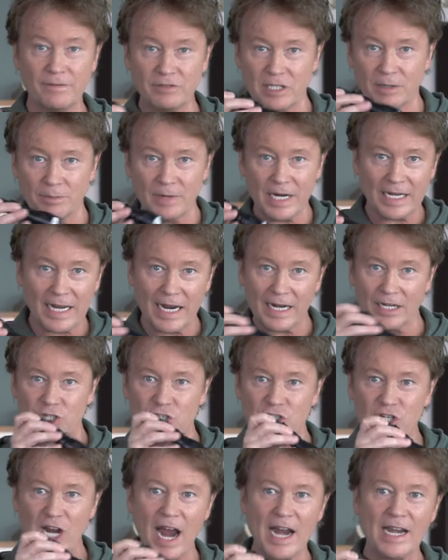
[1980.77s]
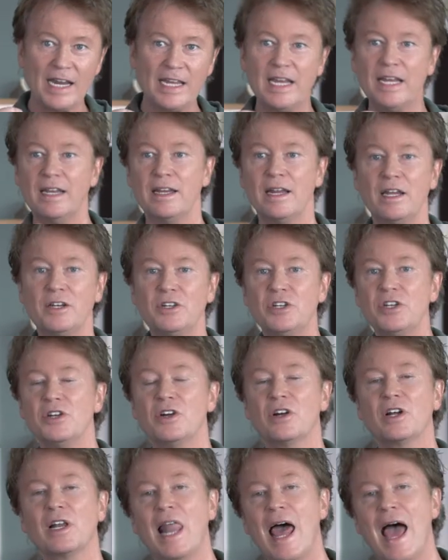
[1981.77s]
somebody kind of shining it into
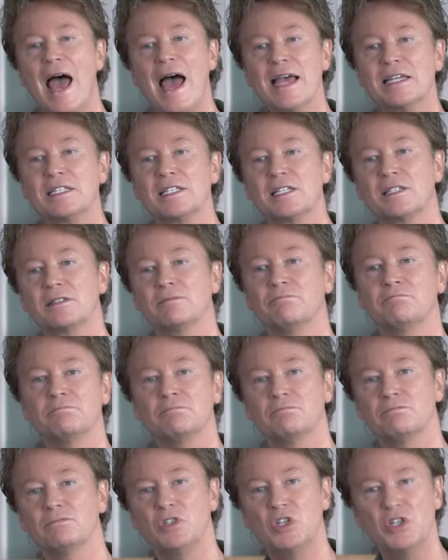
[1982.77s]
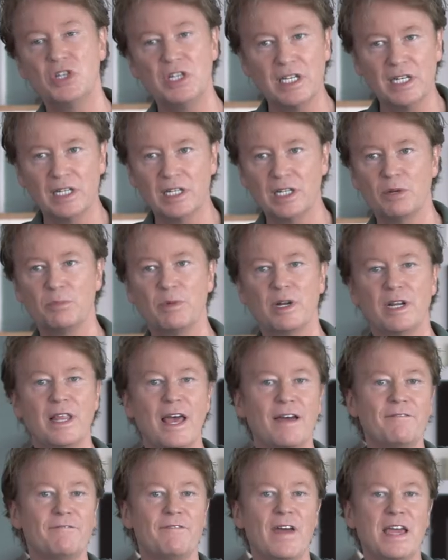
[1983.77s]
your glass. You can get a little bit of
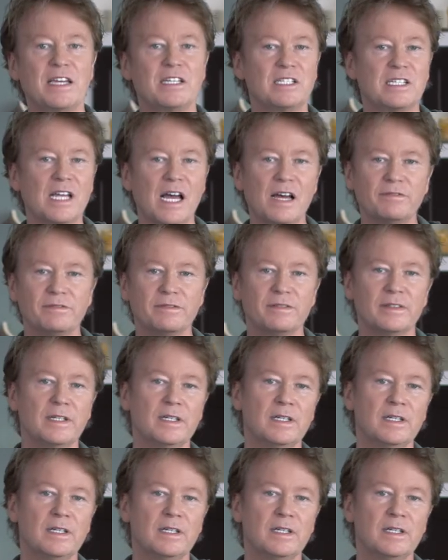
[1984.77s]
that fake stuff.